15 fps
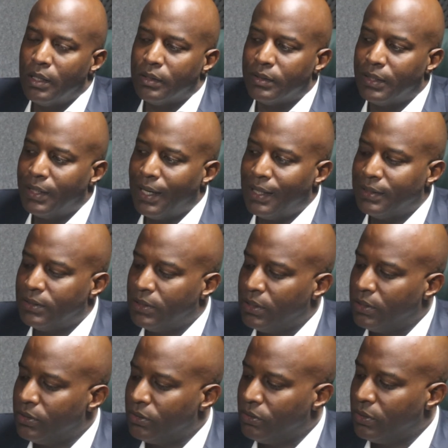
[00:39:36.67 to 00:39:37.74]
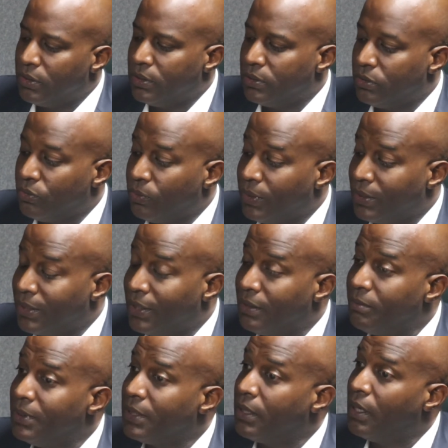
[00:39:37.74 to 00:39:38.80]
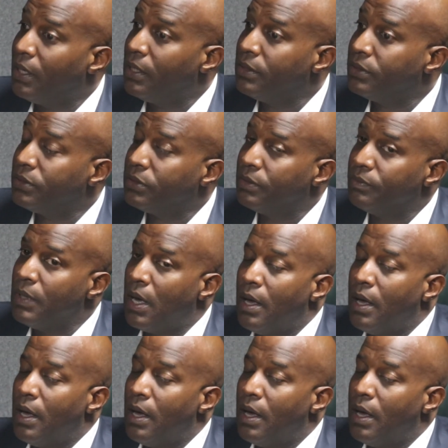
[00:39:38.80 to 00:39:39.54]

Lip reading: They ideally don't lead to weight gain because